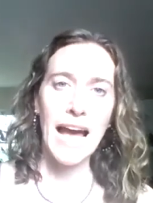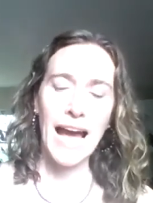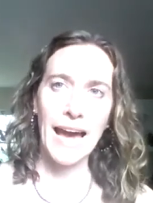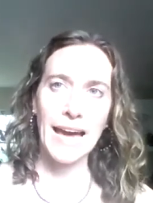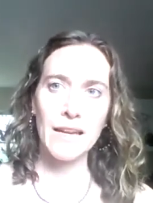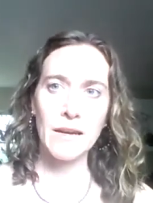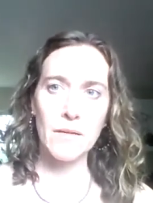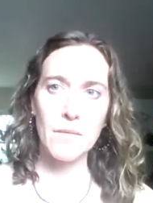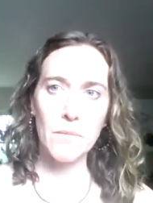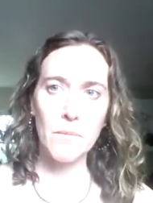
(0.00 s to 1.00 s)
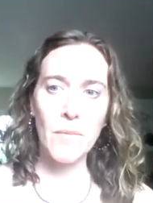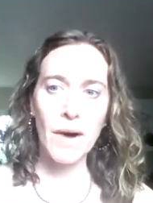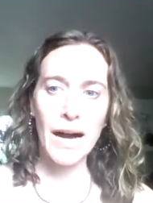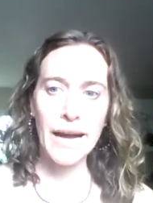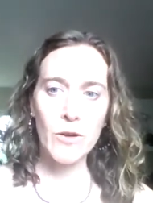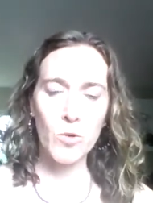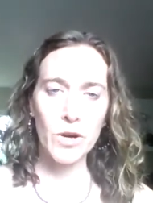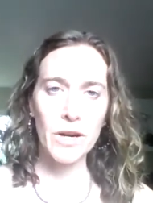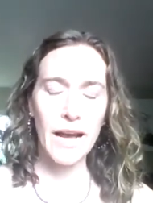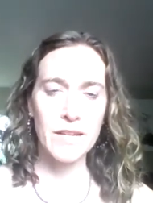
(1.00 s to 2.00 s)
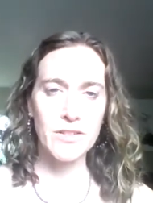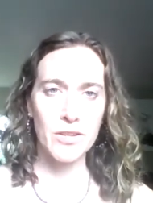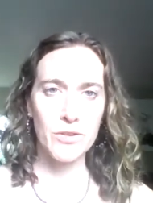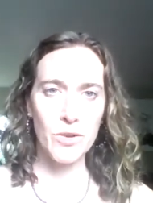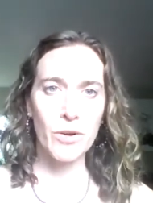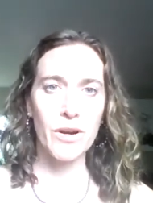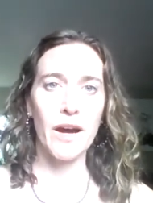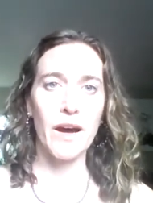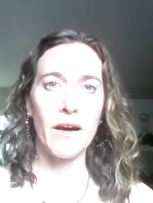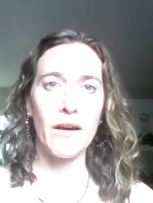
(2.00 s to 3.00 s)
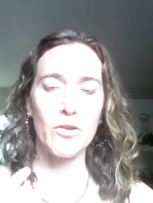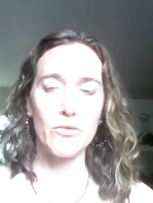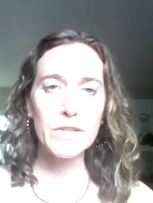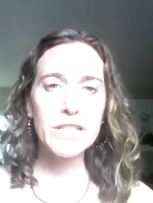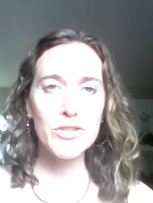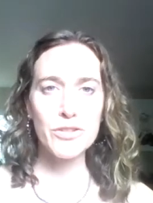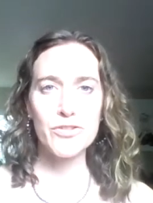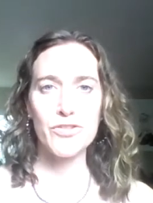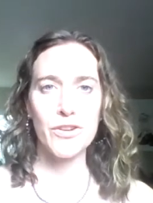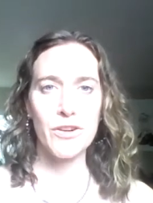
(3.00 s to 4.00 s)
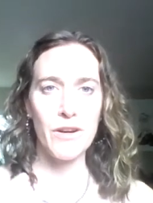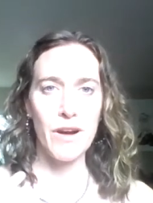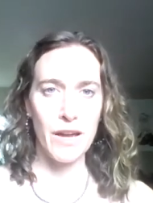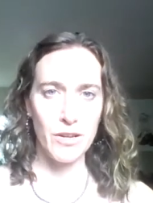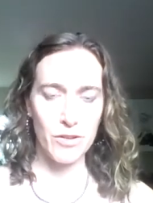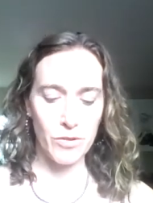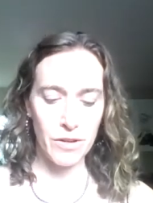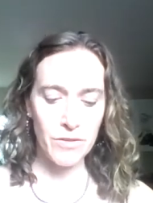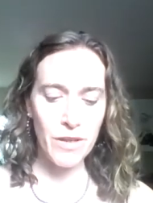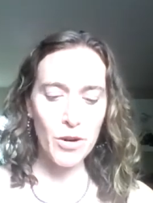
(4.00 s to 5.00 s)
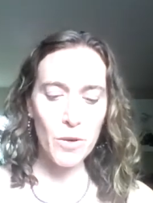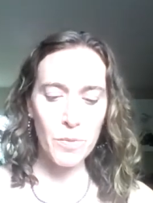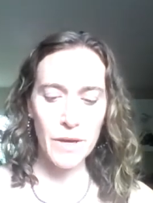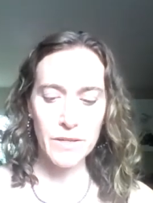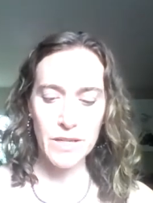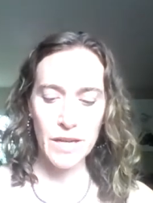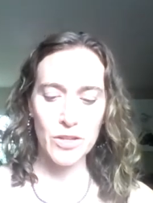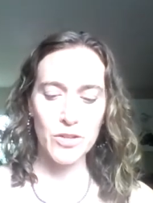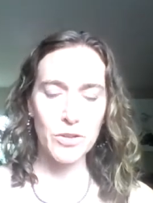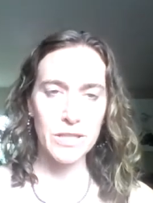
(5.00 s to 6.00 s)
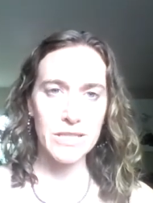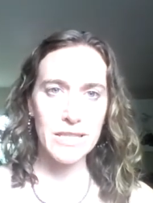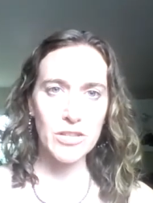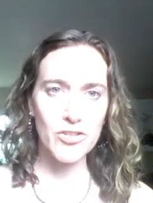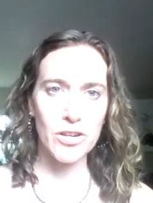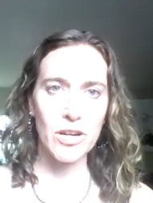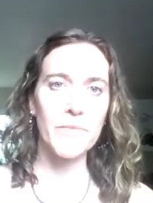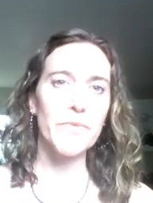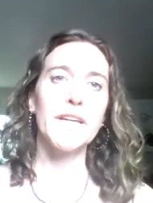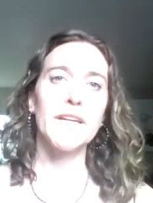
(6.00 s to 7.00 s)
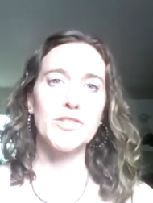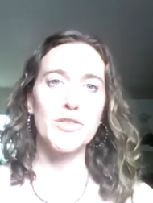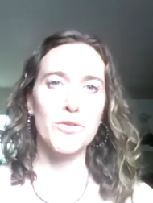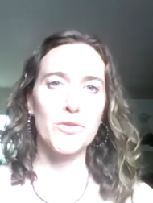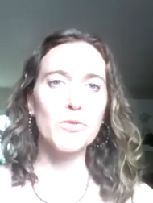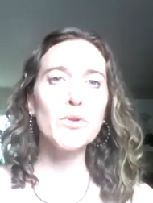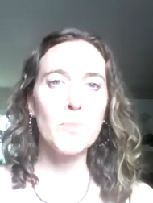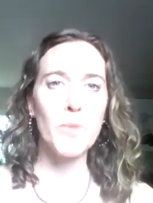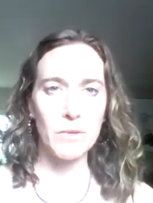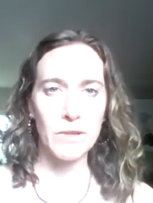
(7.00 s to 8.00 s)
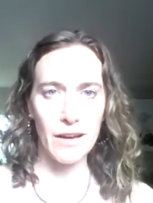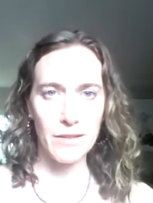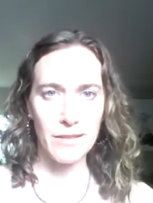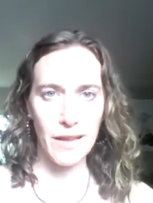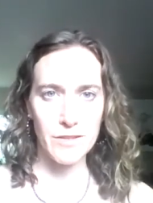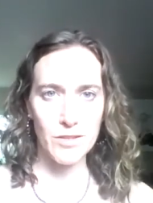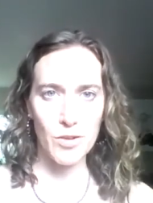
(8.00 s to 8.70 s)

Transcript: And my work as a yoga researcher and a yoga therapist and a yoga teacher is through a public health lens.